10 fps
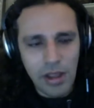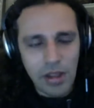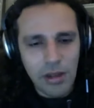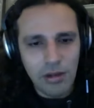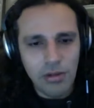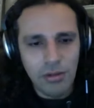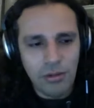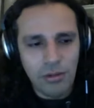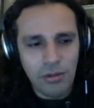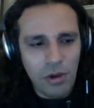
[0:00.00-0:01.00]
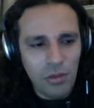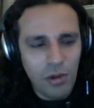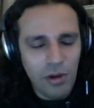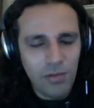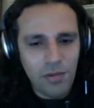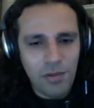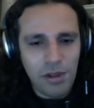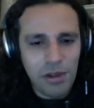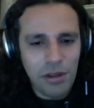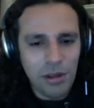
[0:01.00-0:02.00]
So one one of the
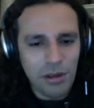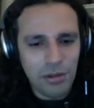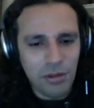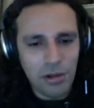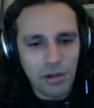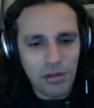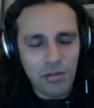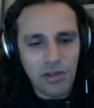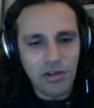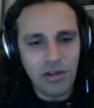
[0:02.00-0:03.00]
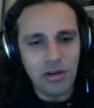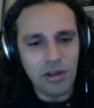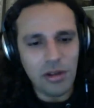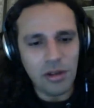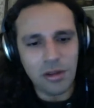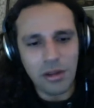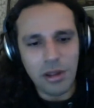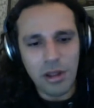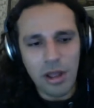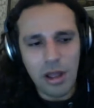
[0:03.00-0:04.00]
things that was also mentioned is,
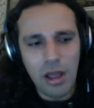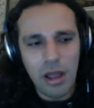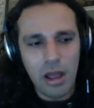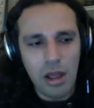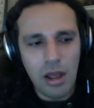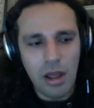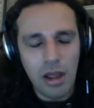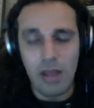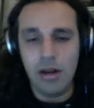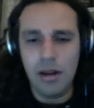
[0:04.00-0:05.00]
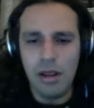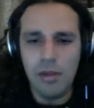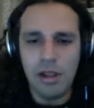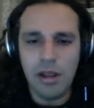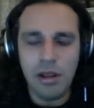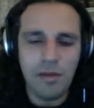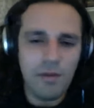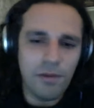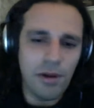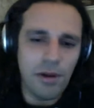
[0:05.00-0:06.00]
uh, and, and because of
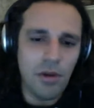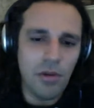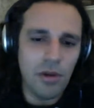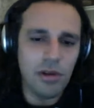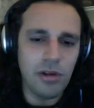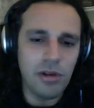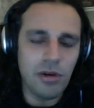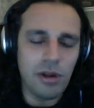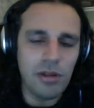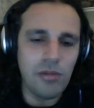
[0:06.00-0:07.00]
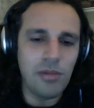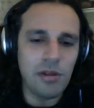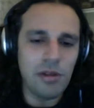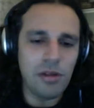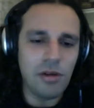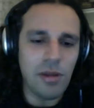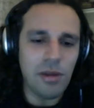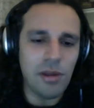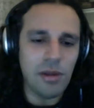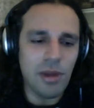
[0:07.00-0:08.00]
what you already been
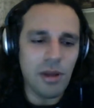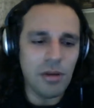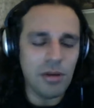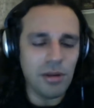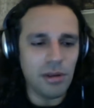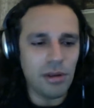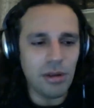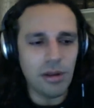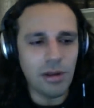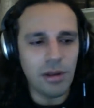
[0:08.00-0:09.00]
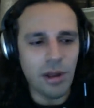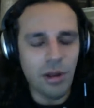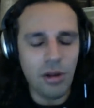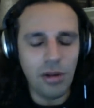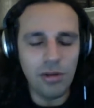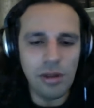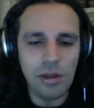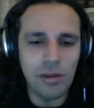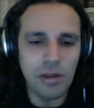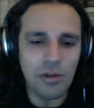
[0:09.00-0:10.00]
describing about uh, all
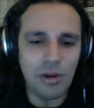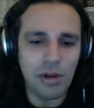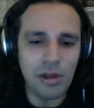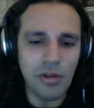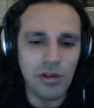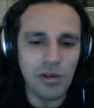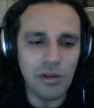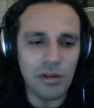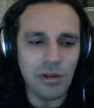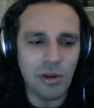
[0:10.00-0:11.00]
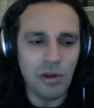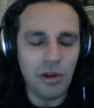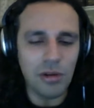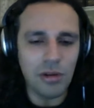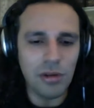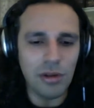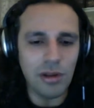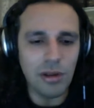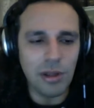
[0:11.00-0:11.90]
these network issues, all the